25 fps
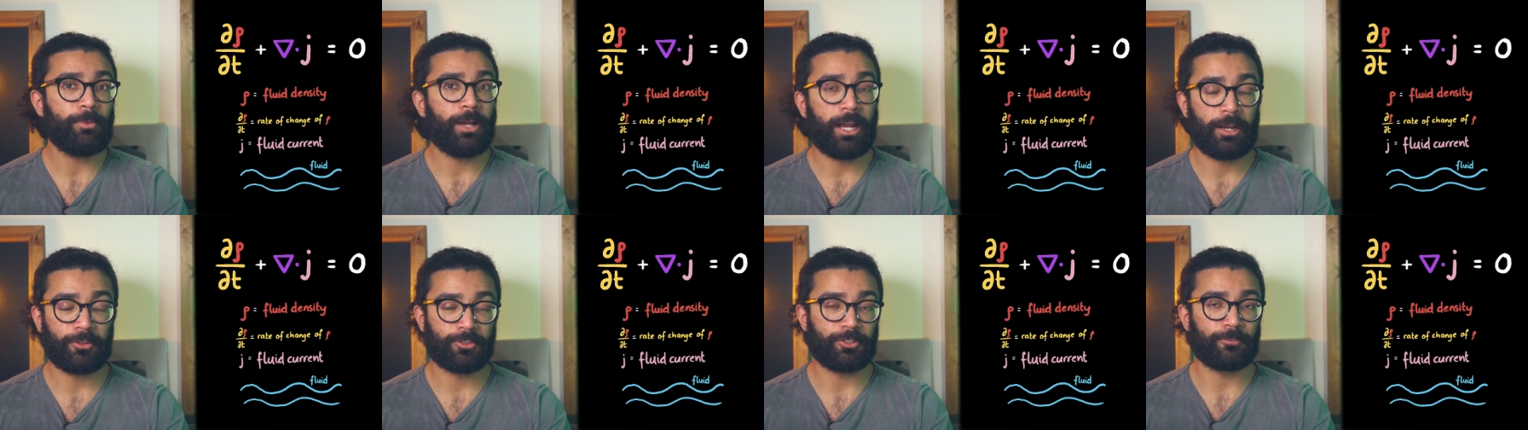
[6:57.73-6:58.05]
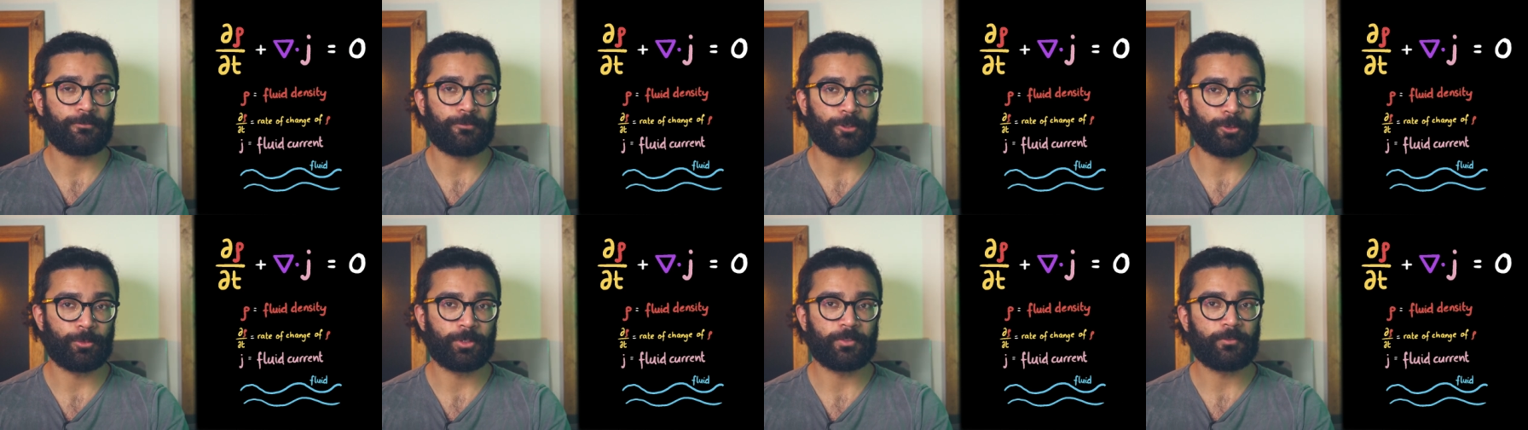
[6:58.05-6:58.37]
how the
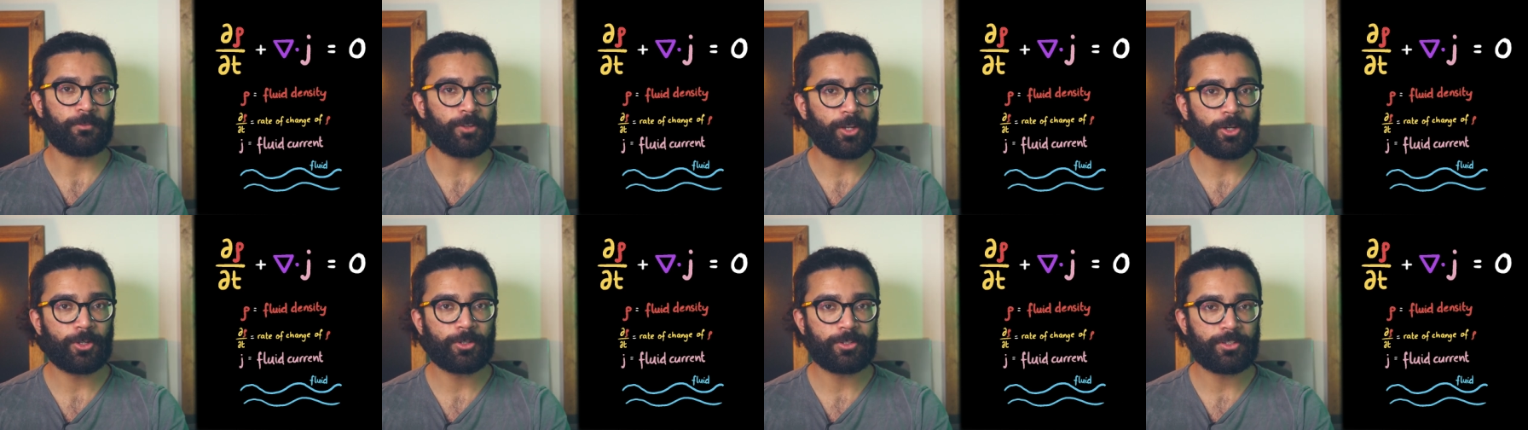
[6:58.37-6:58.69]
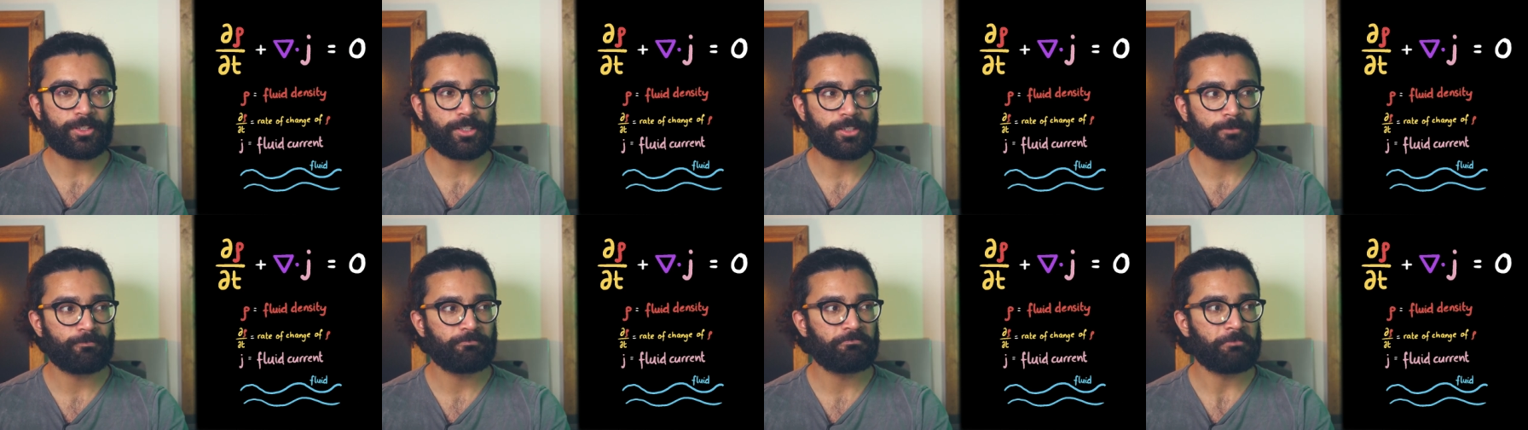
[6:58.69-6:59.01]
fluid
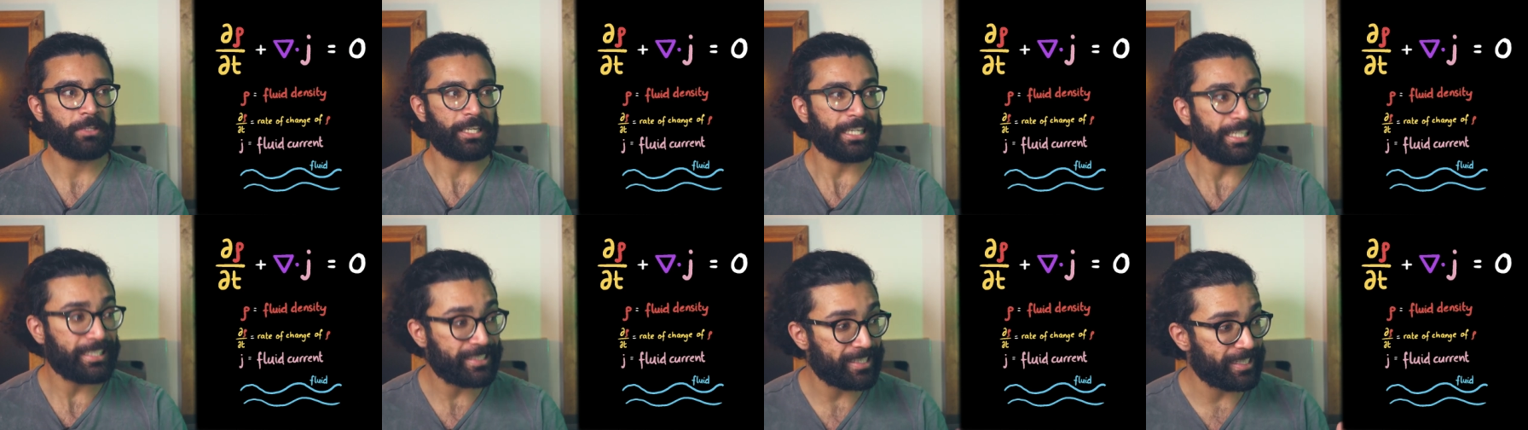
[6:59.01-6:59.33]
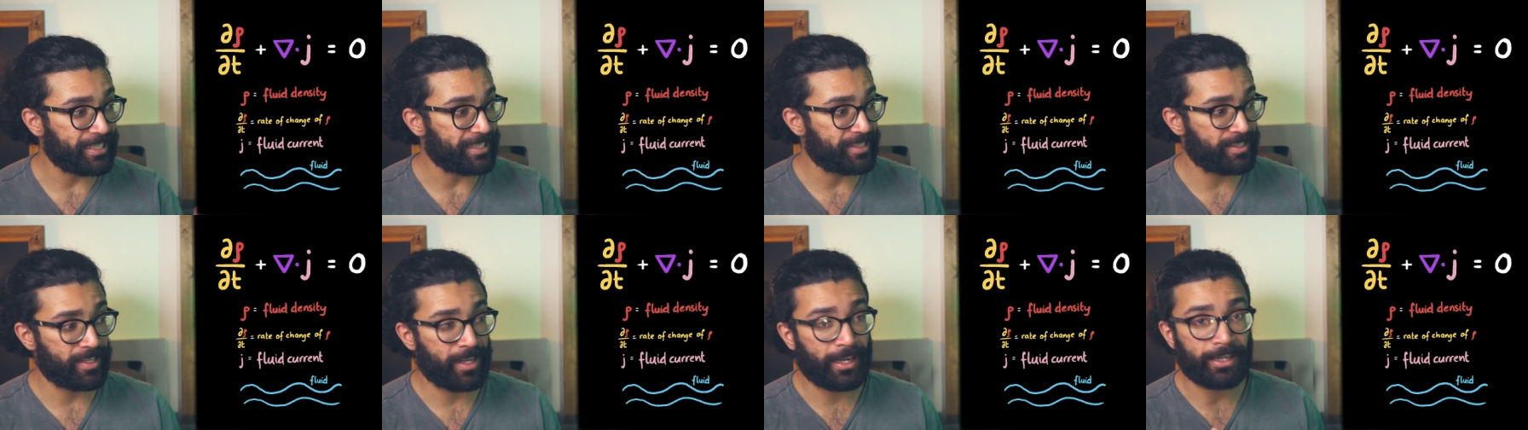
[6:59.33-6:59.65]
flows is
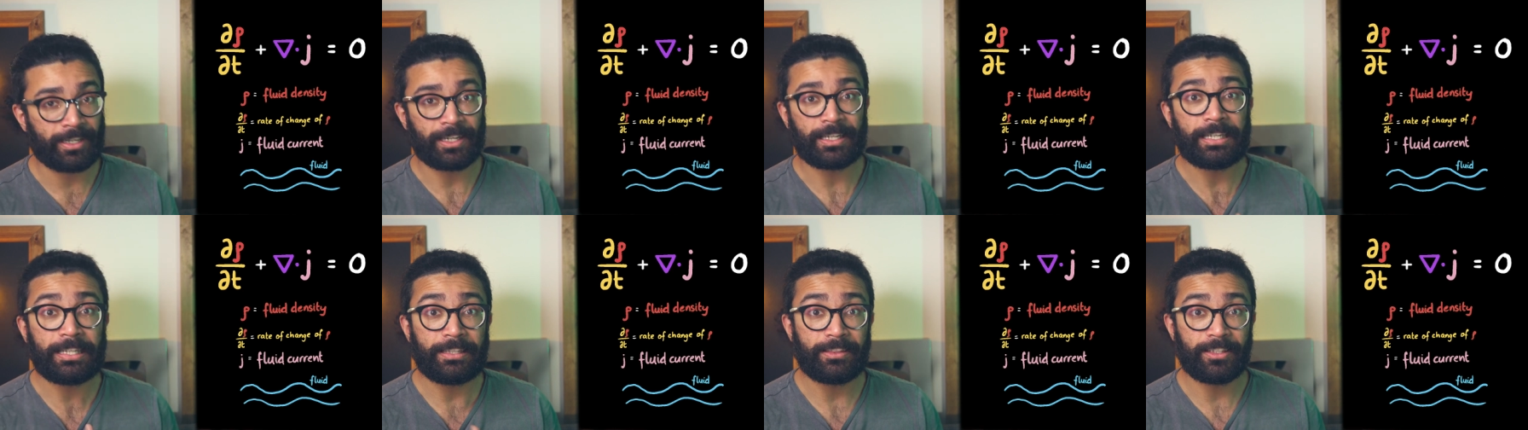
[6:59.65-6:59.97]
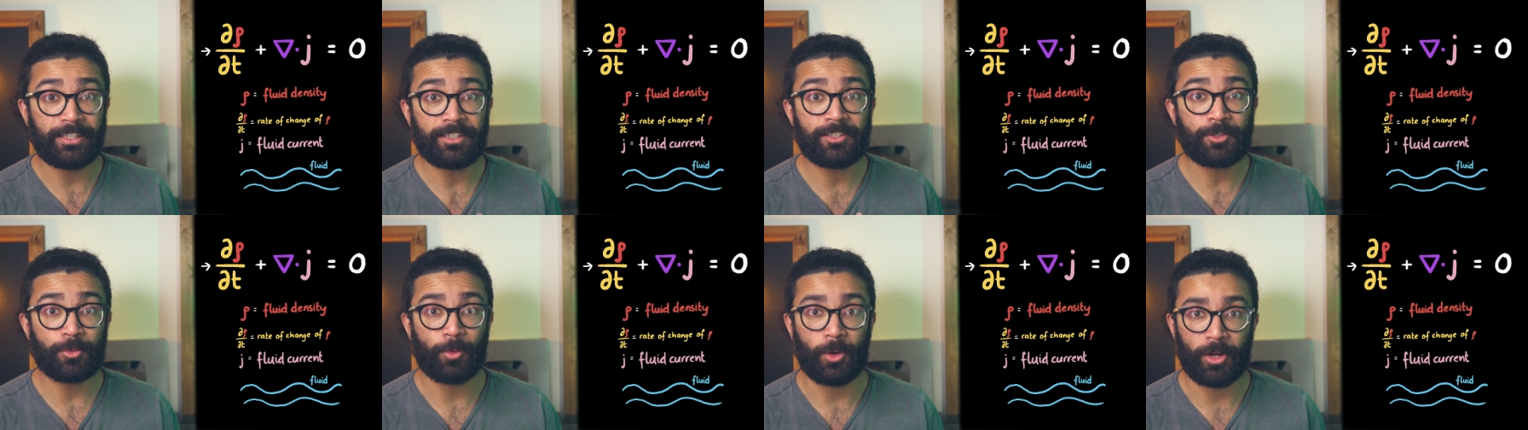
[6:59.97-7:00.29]
exactly
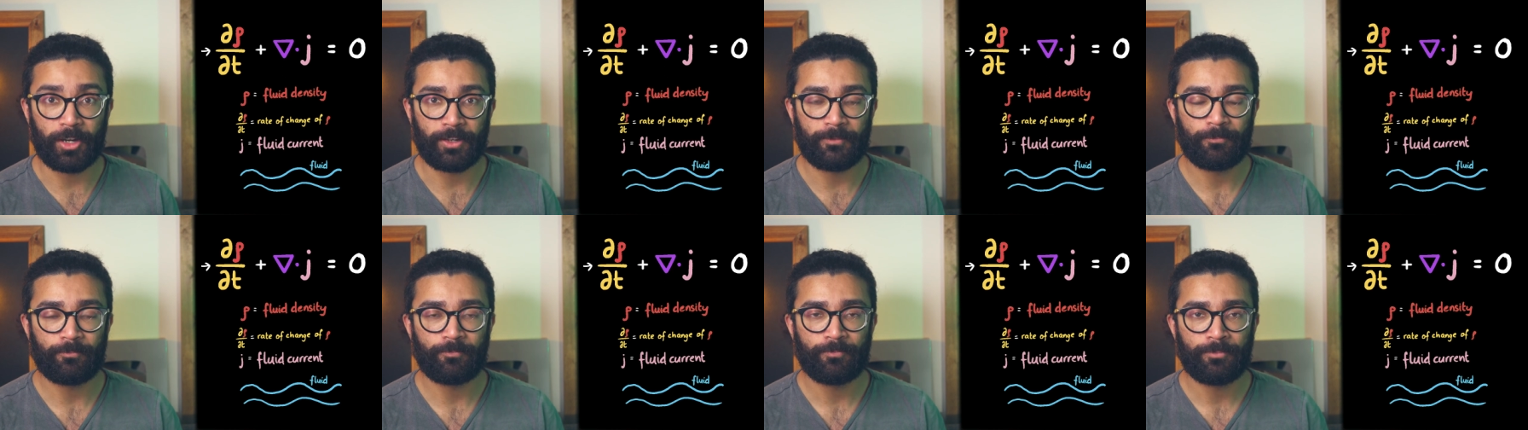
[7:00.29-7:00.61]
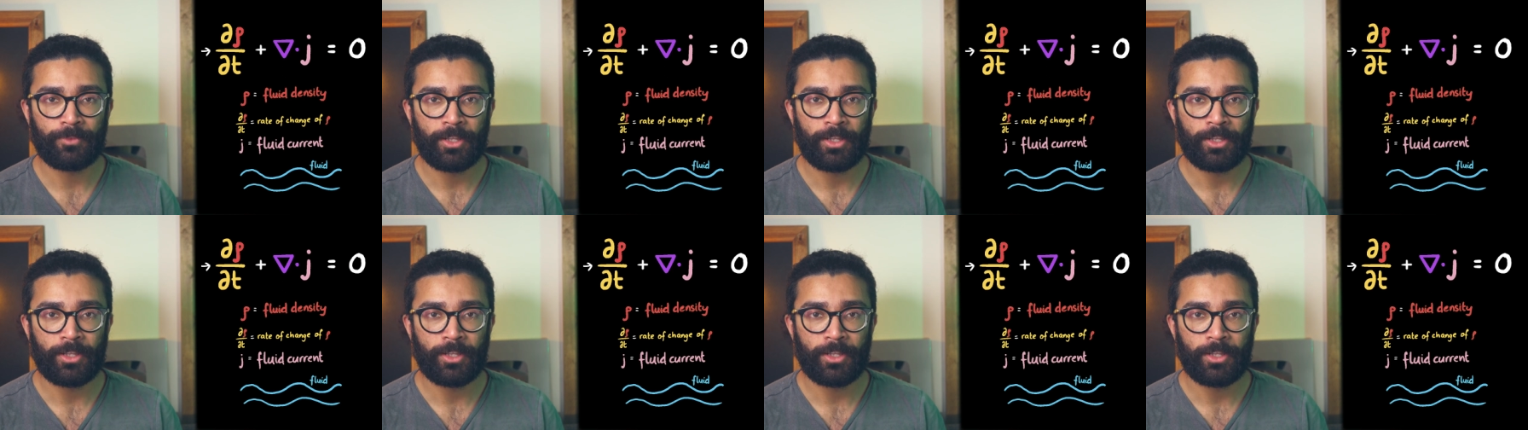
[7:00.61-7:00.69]
this one.